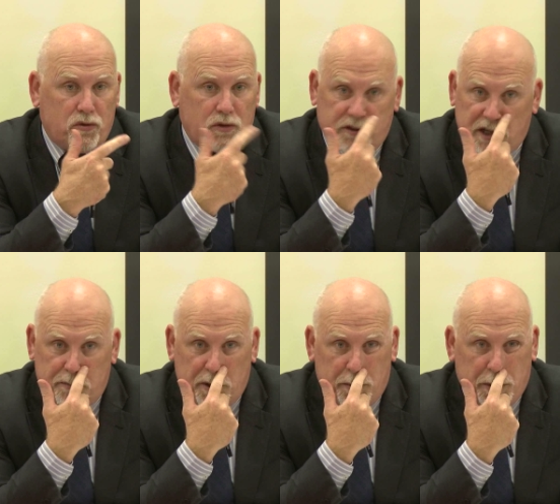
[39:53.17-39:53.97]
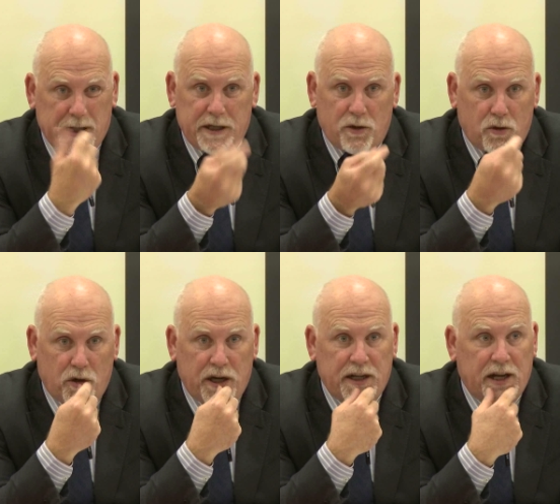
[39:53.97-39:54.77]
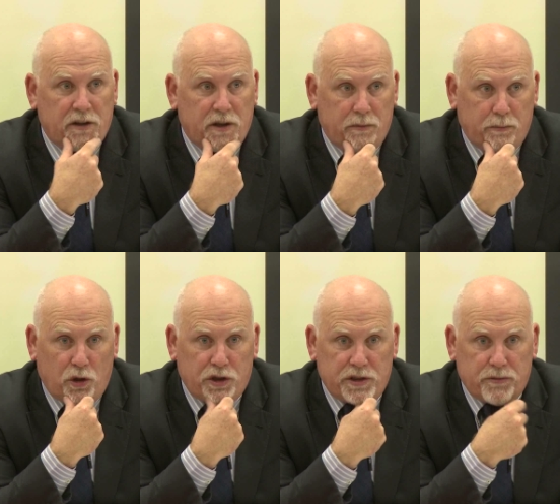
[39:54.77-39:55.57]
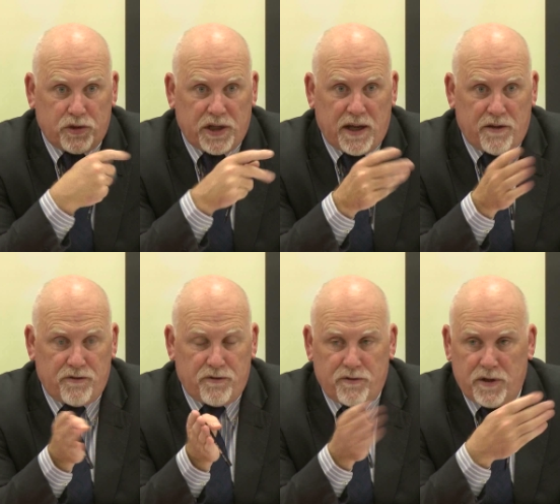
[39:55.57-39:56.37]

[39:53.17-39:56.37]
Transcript: the DPP or any other body that would have